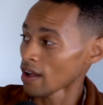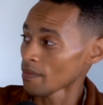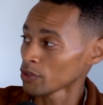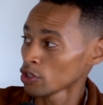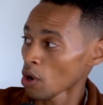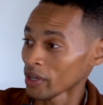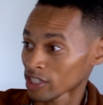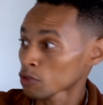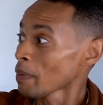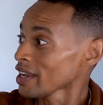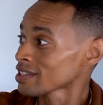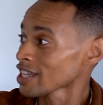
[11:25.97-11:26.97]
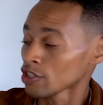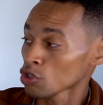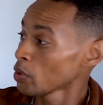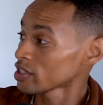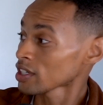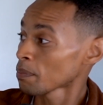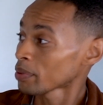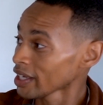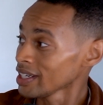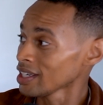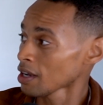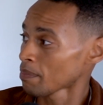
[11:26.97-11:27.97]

you know, a space that you wasn't complaining